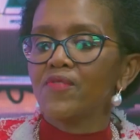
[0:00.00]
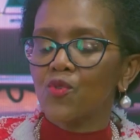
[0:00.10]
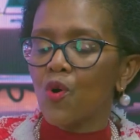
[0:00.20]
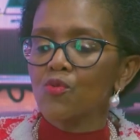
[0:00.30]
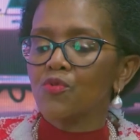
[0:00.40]
to
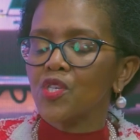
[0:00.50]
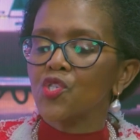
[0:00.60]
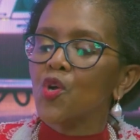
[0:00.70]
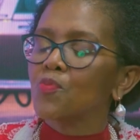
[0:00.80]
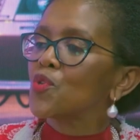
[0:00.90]
go to the
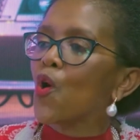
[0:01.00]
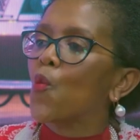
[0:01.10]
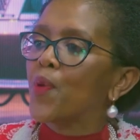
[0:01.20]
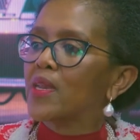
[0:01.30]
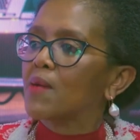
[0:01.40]
shop to
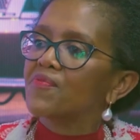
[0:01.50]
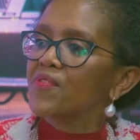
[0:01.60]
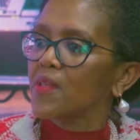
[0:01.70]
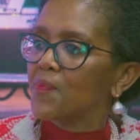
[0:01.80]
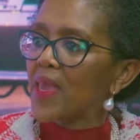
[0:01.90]
open up for
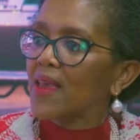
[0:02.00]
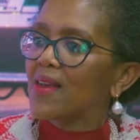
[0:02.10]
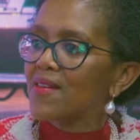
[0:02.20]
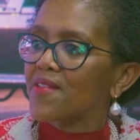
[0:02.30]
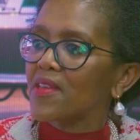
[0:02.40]
the
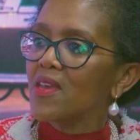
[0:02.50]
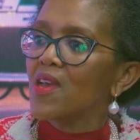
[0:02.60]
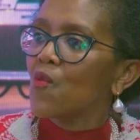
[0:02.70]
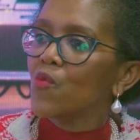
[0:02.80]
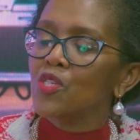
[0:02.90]
bakery,
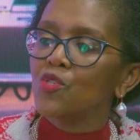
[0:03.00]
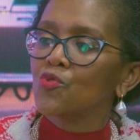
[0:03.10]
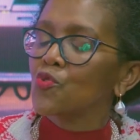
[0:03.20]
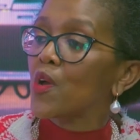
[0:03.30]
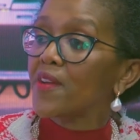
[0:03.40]
which
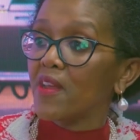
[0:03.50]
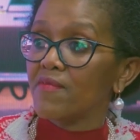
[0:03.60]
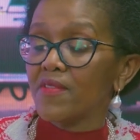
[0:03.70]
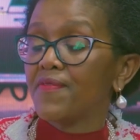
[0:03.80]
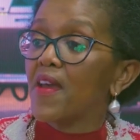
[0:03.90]
used to arrive
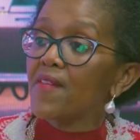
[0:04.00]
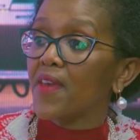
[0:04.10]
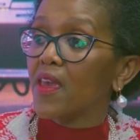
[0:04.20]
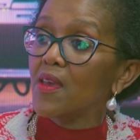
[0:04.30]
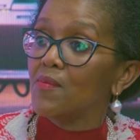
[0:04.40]
at 5
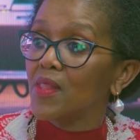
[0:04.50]
a.m.